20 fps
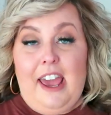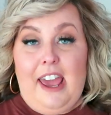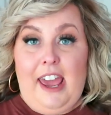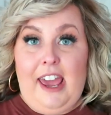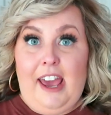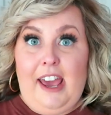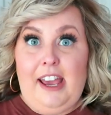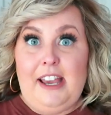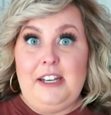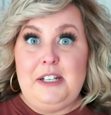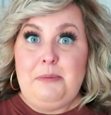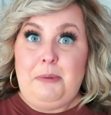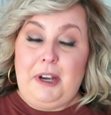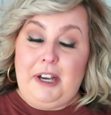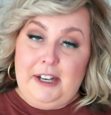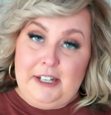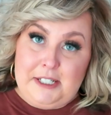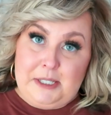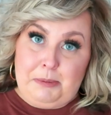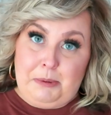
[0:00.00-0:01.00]
and
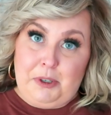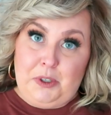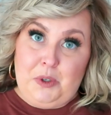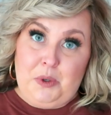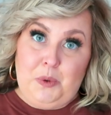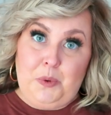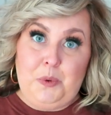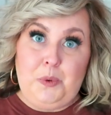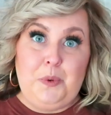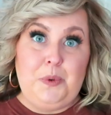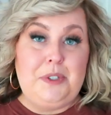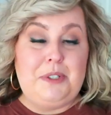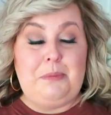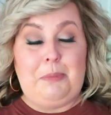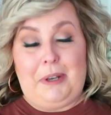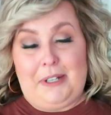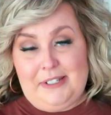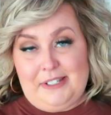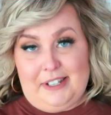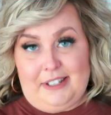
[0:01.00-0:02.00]
my husband who
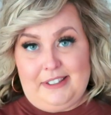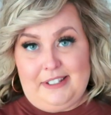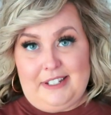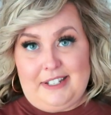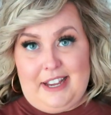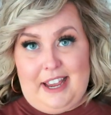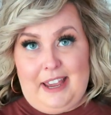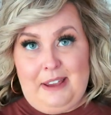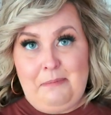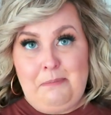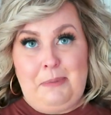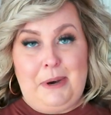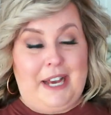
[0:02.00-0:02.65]
depends on the day.